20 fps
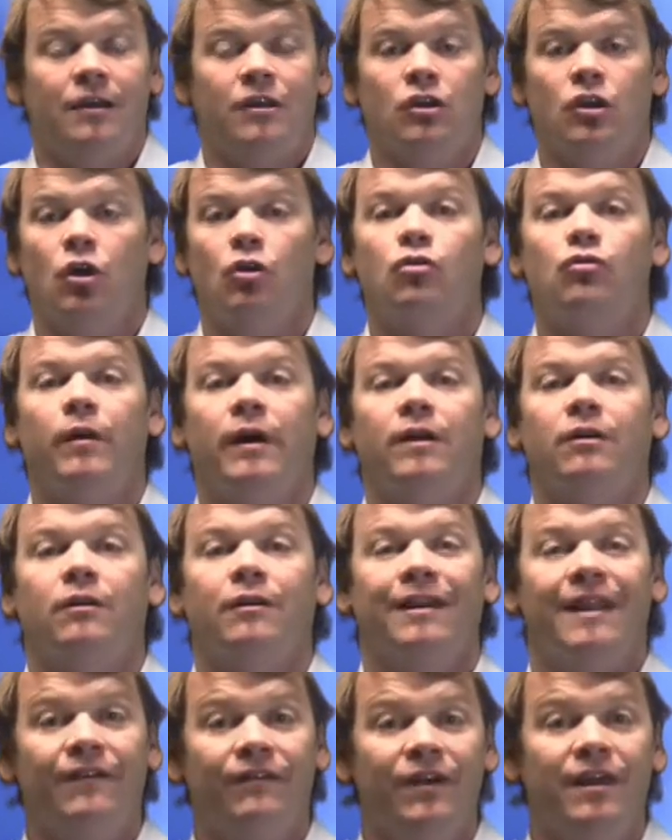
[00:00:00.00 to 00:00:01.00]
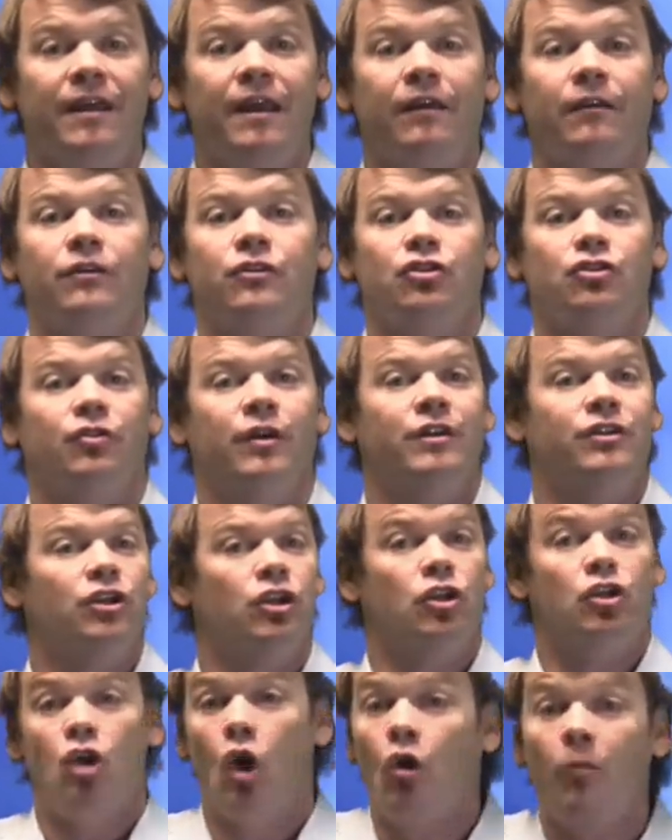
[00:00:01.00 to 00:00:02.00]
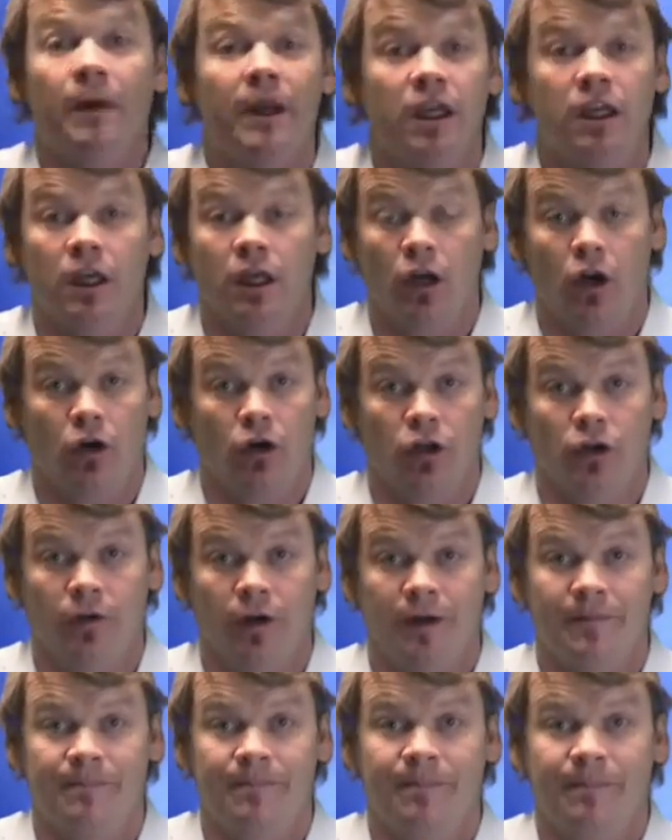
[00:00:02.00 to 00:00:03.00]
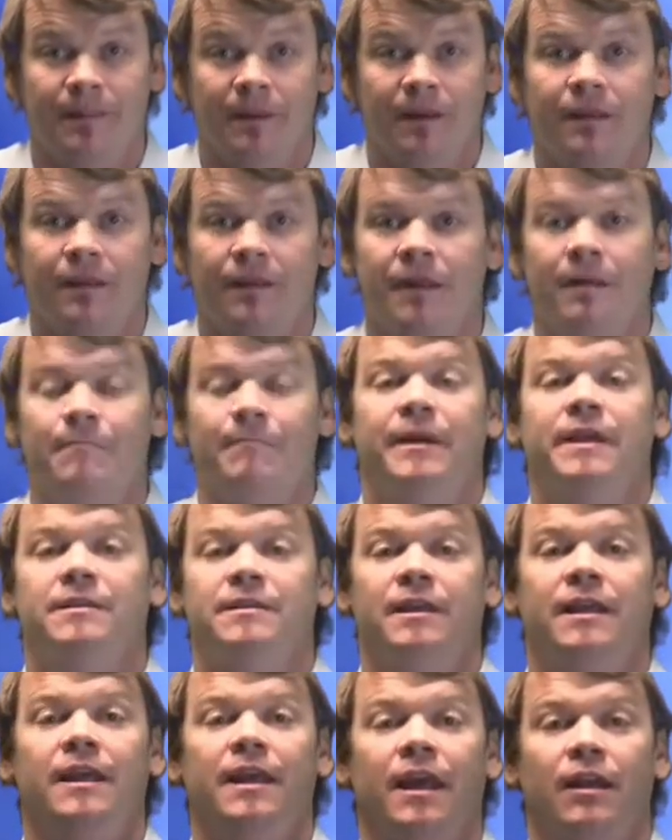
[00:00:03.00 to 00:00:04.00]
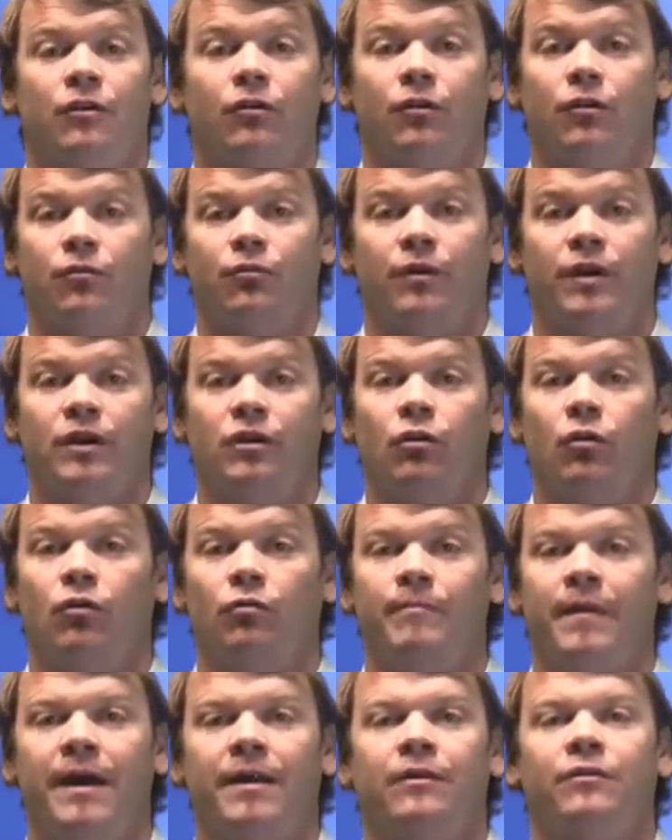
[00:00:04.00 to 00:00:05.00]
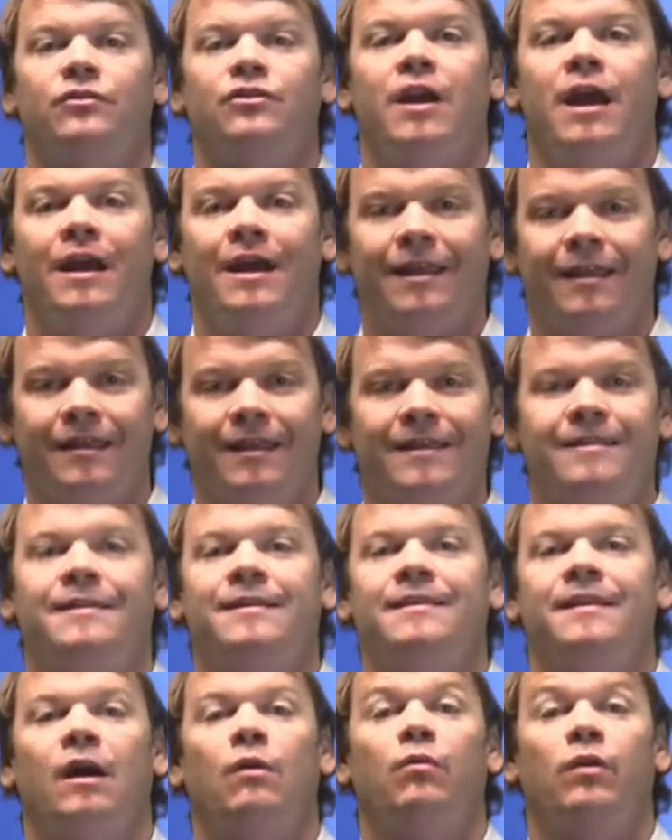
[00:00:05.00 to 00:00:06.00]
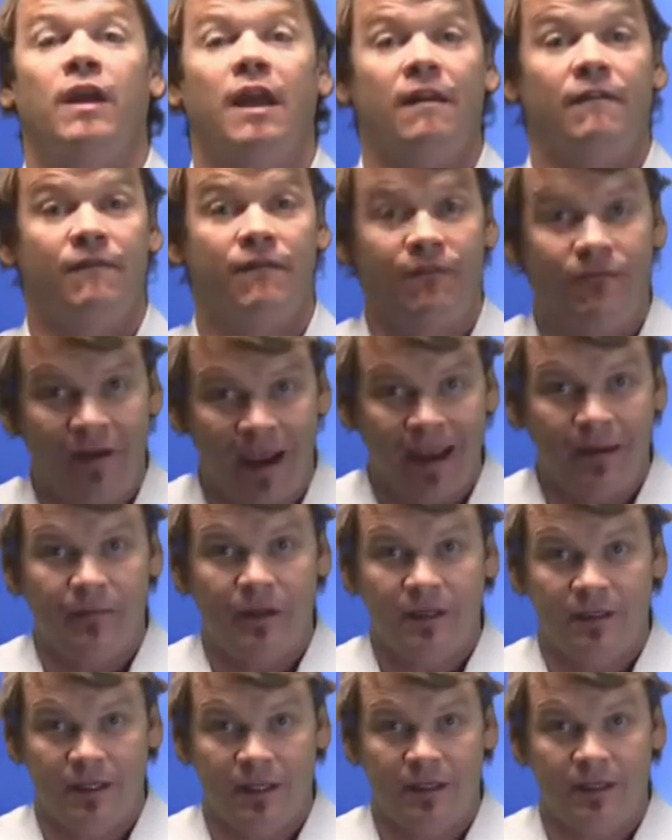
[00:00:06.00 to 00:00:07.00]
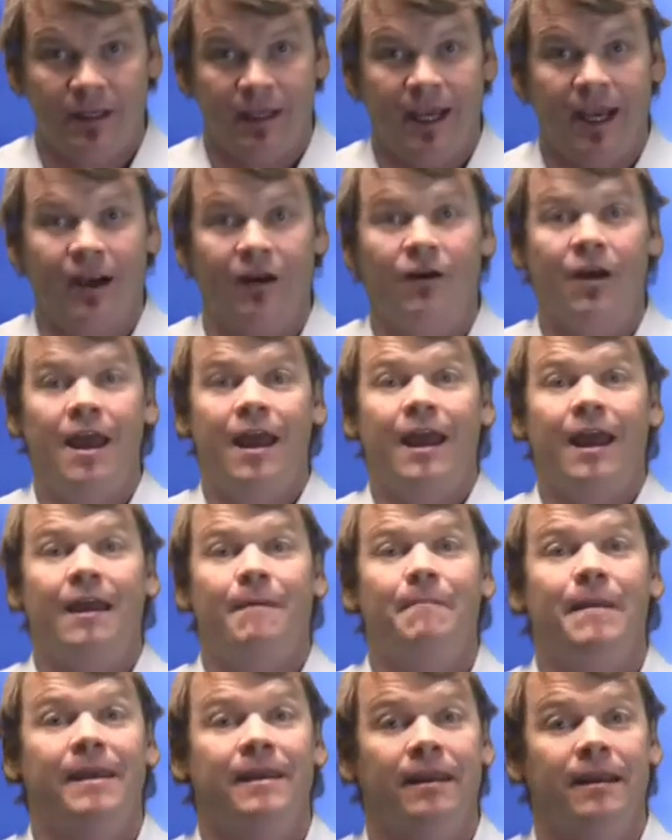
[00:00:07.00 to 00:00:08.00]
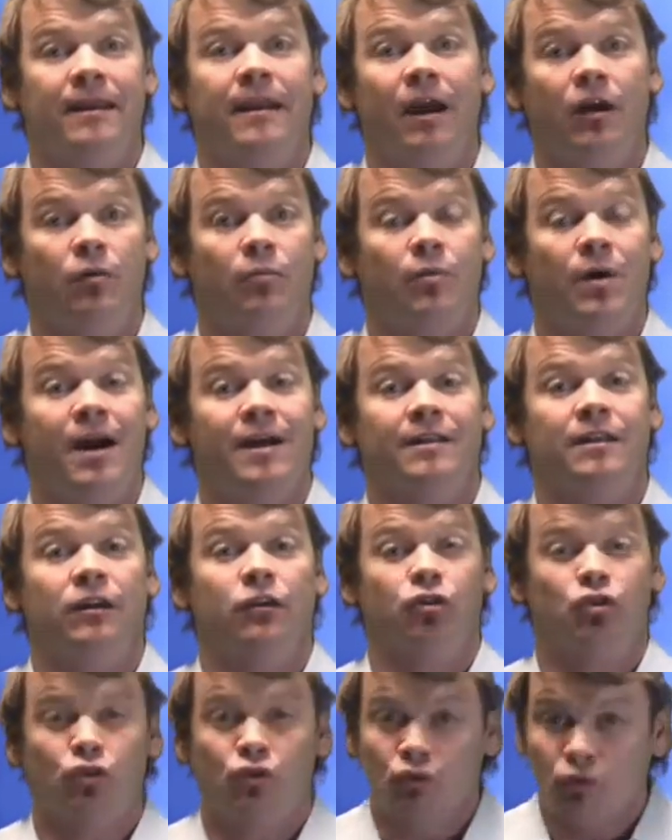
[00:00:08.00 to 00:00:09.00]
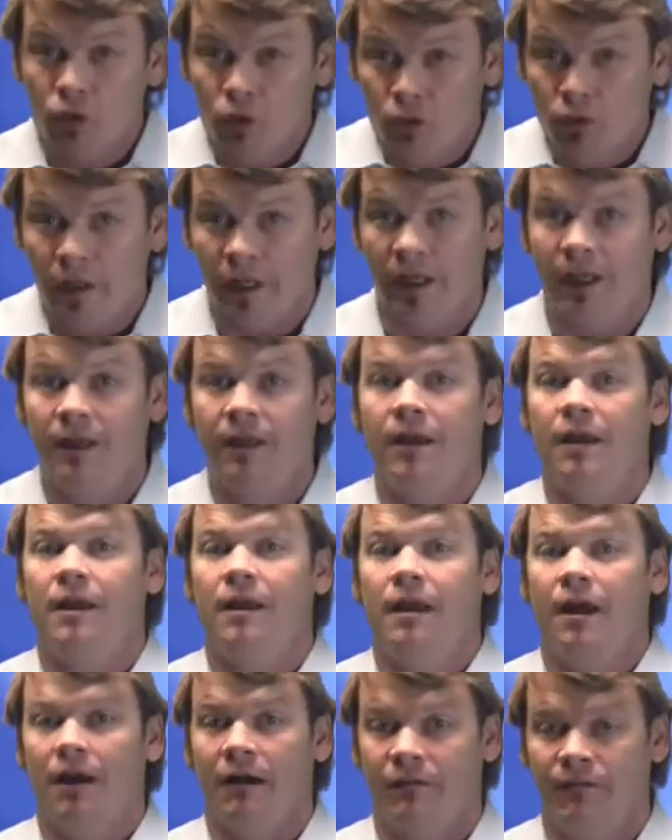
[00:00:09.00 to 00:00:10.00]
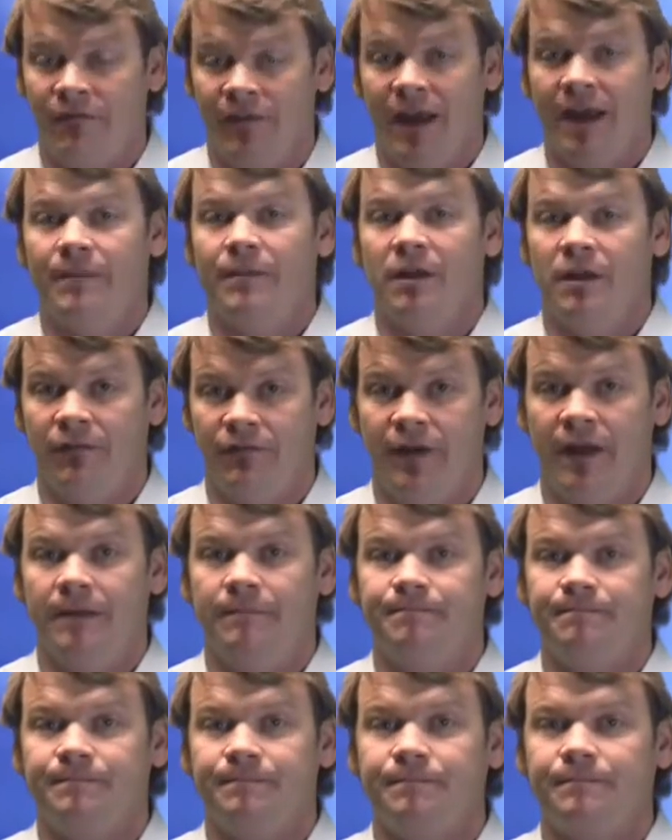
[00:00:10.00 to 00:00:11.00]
No greater living illustration, nobody can argue it, than Misty and her three gold medals. This is how we're getting families into care and making chiropractic truly a family event.